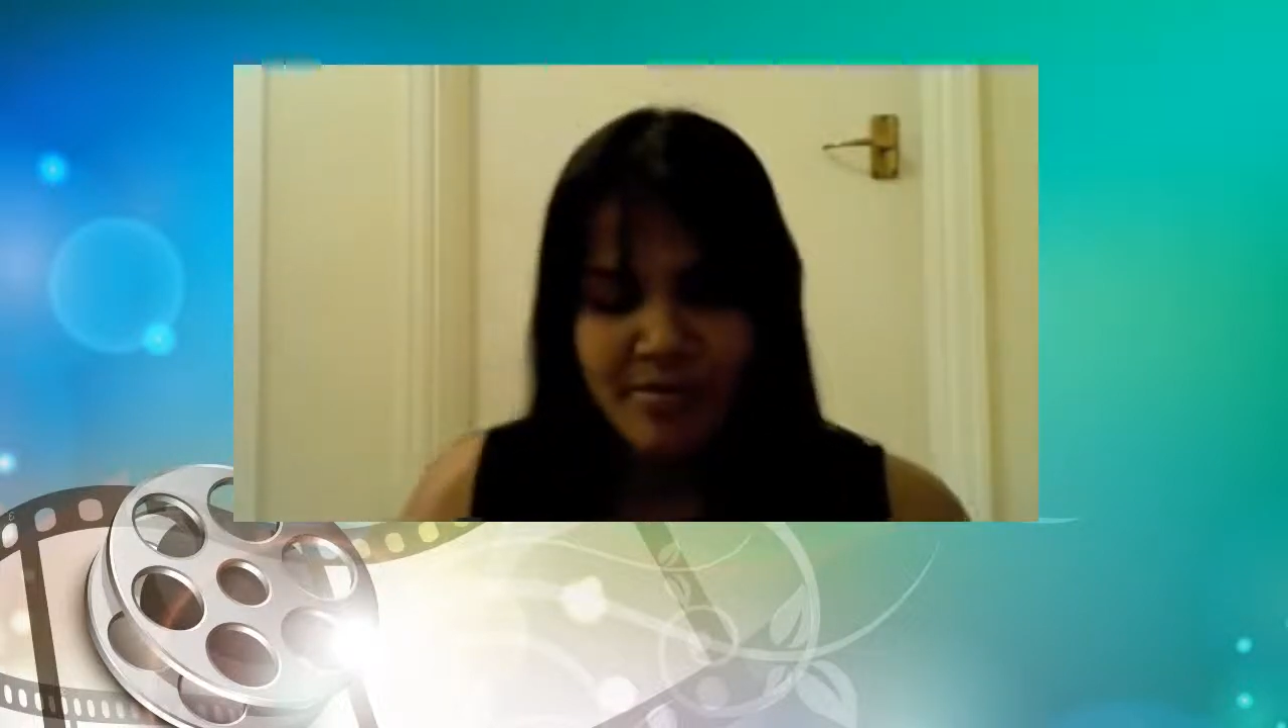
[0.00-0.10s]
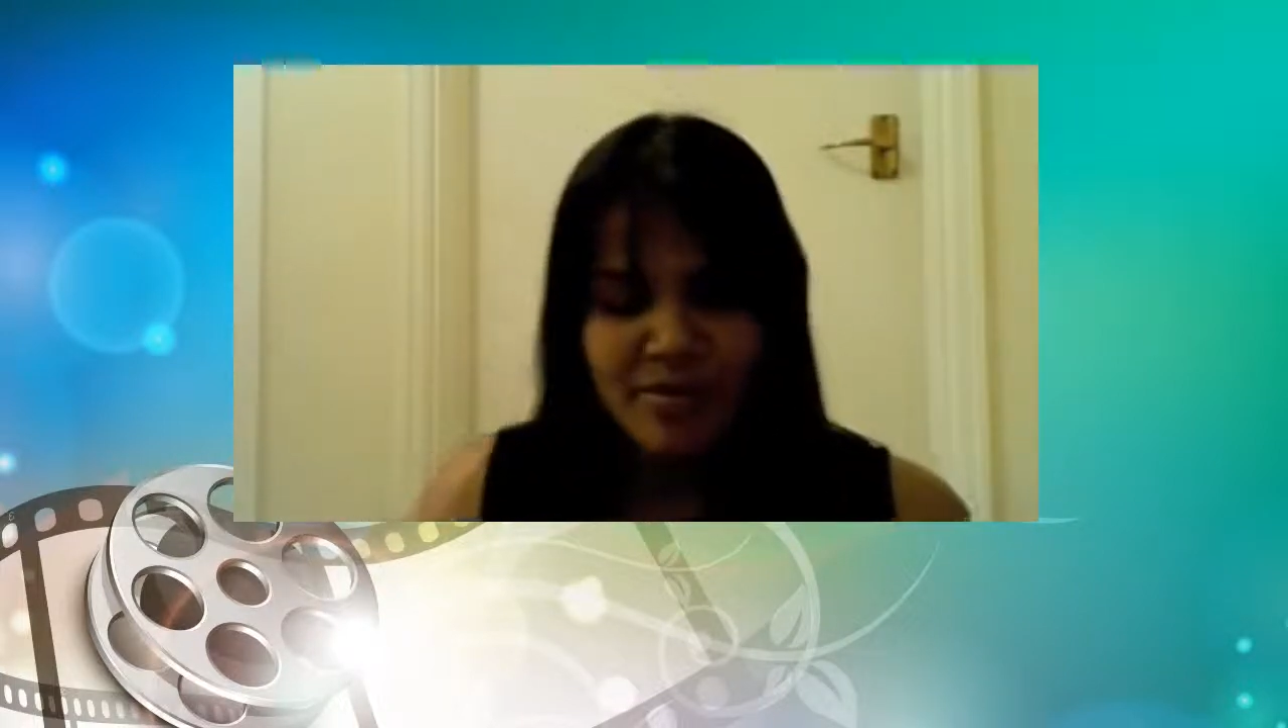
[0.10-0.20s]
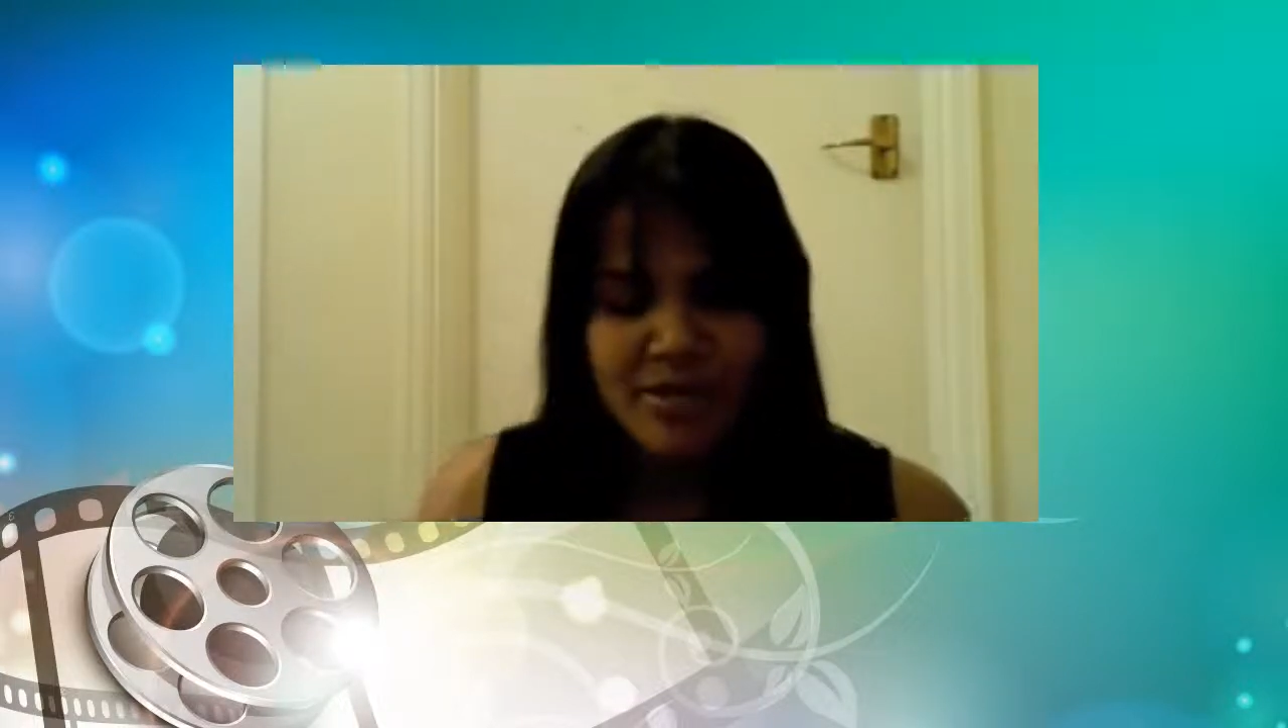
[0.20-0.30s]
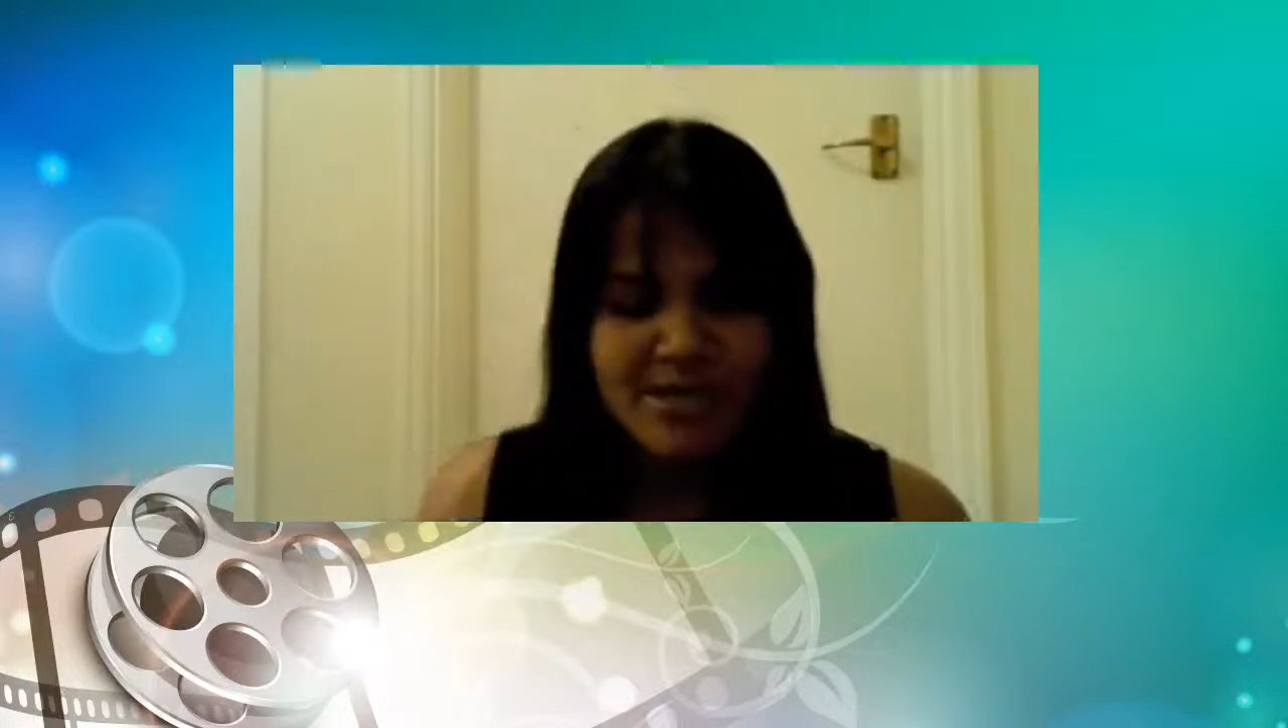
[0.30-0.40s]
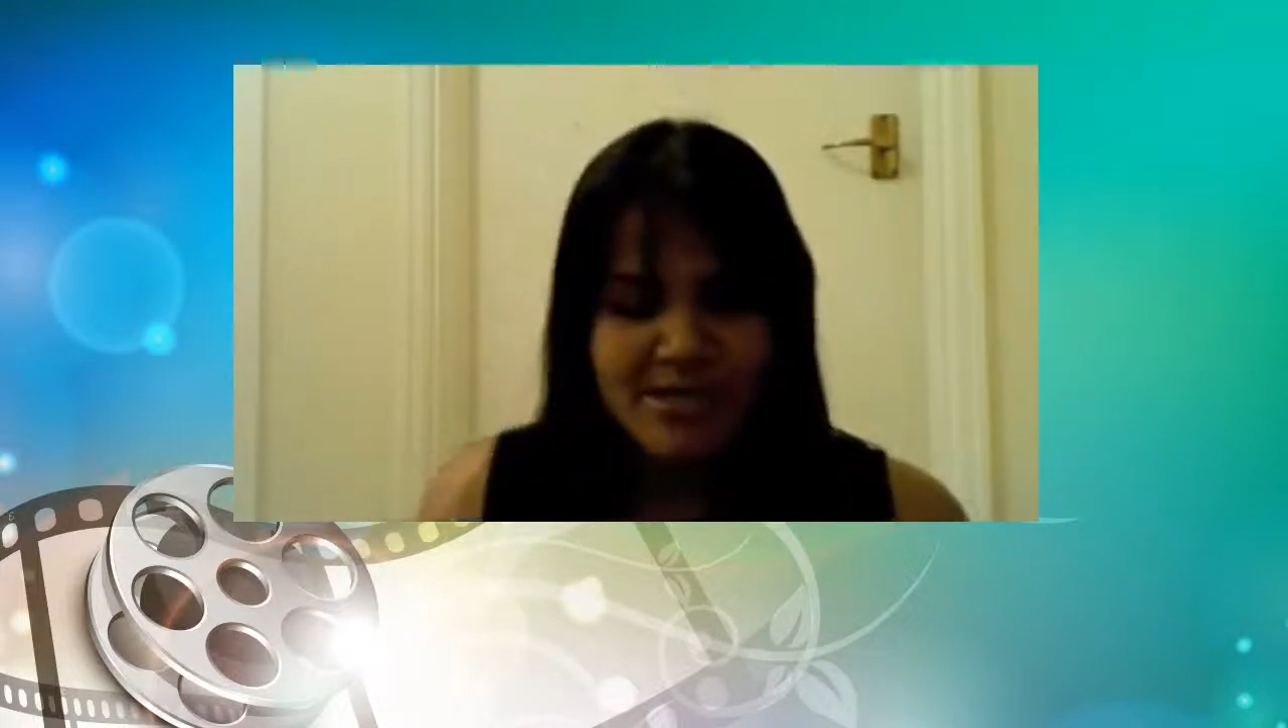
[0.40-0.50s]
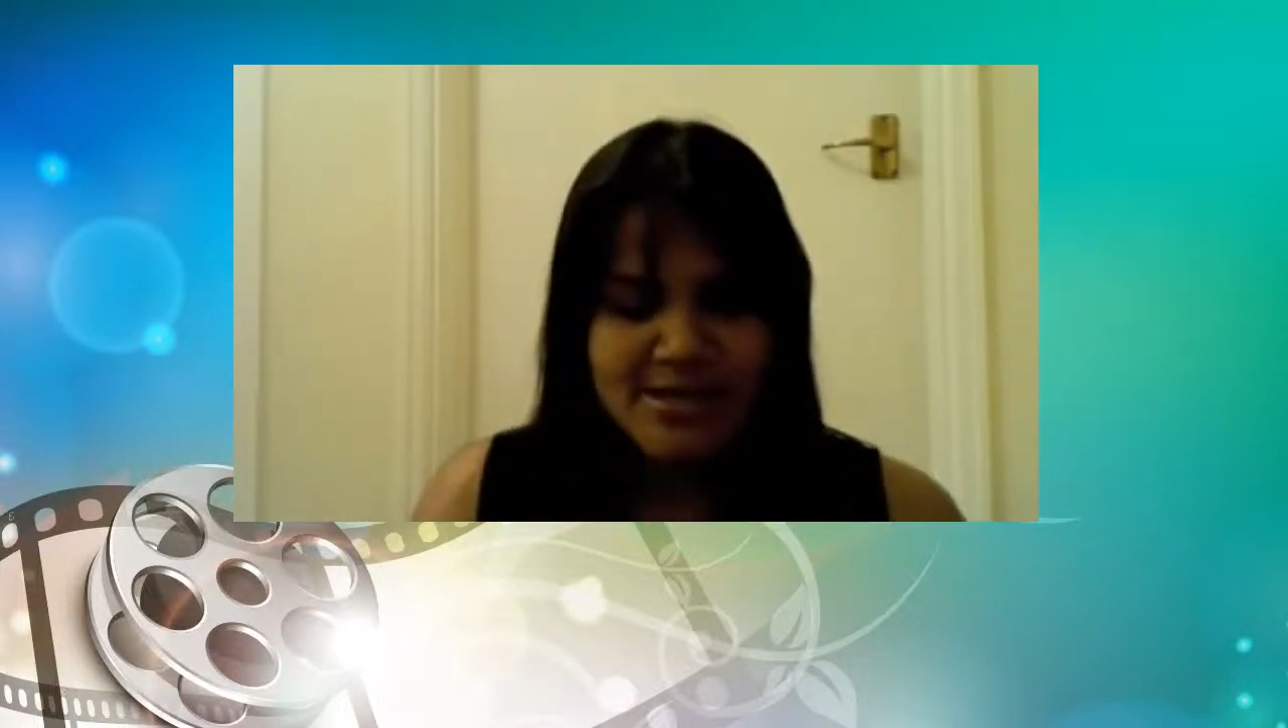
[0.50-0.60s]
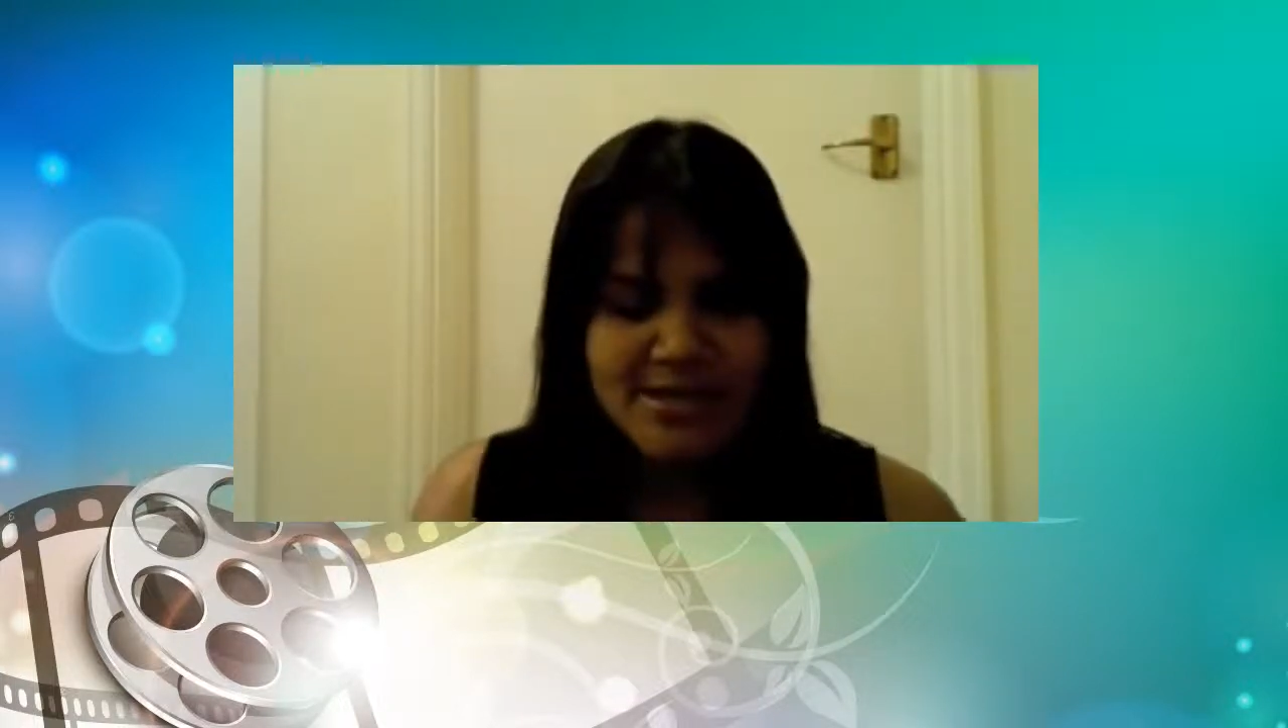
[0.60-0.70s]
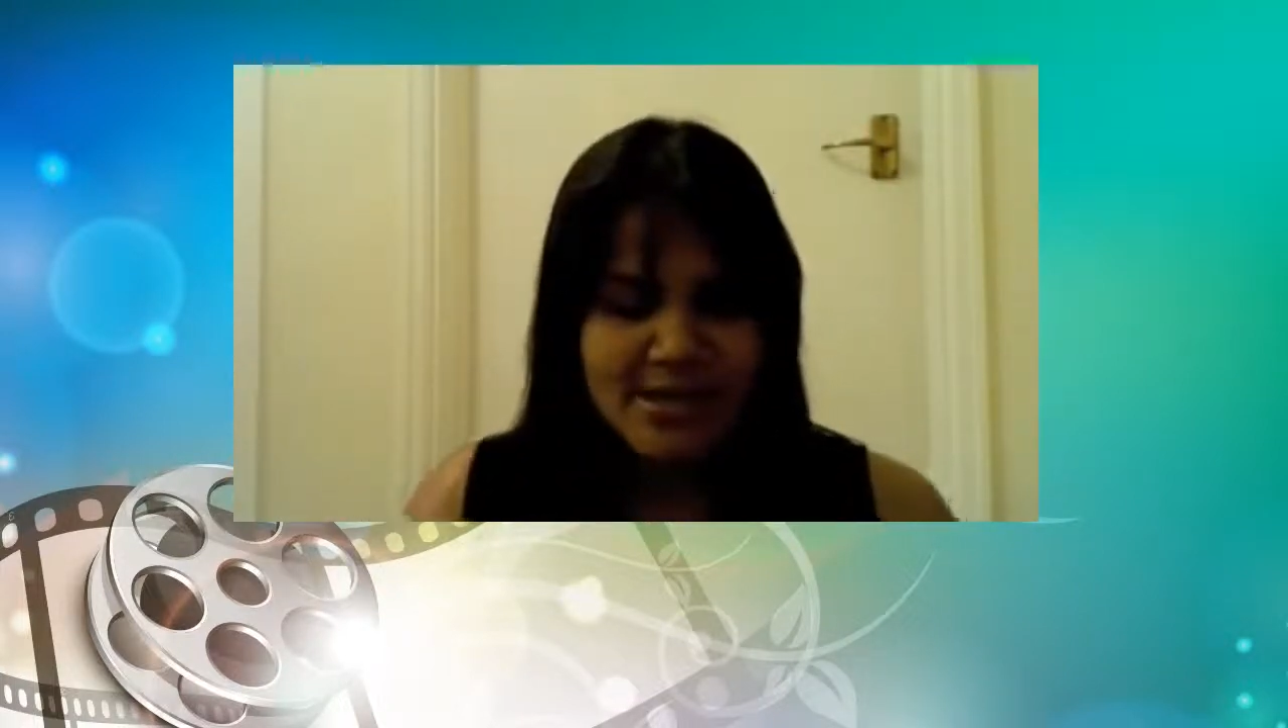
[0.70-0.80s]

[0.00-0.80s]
goodies.